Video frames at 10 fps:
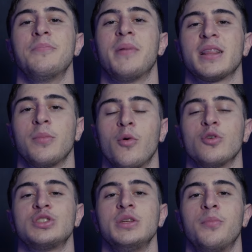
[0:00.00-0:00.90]
but
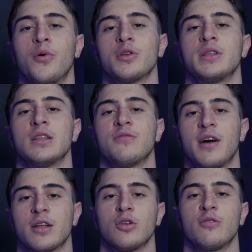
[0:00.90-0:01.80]
most important
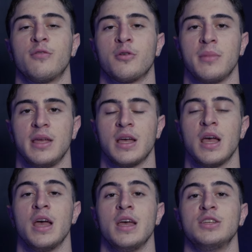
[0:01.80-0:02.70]
factor for me
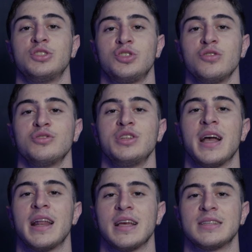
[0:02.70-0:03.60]
is choosing
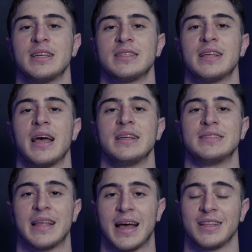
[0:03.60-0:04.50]
an exercise
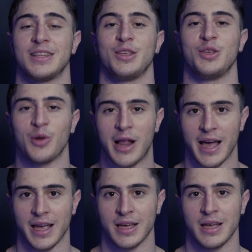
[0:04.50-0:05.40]
that you
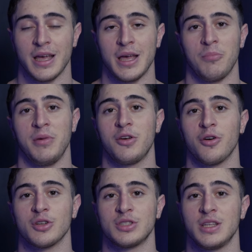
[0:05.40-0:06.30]
like.
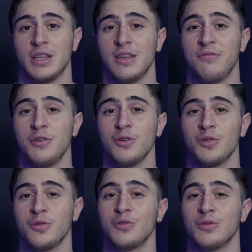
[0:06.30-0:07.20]
Because if you
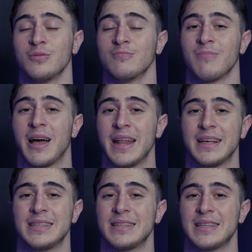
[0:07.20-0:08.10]
do an
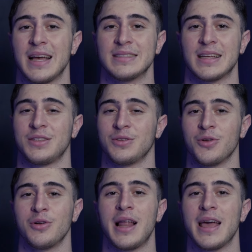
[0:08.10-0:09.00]
exercise that you
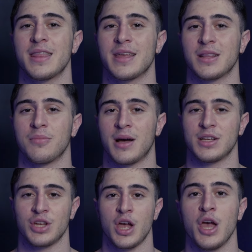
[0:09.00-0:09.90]
don't like that
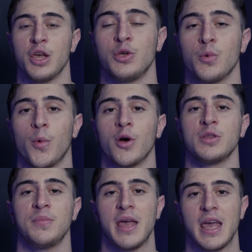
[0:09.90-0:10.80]
much, you
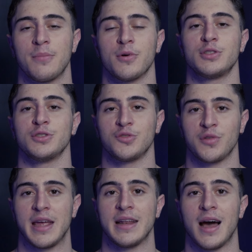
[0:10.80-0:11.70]
won't be able to
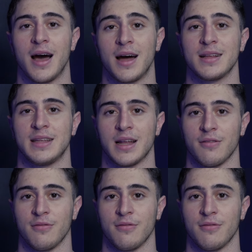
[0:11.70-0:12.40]
train hard enough.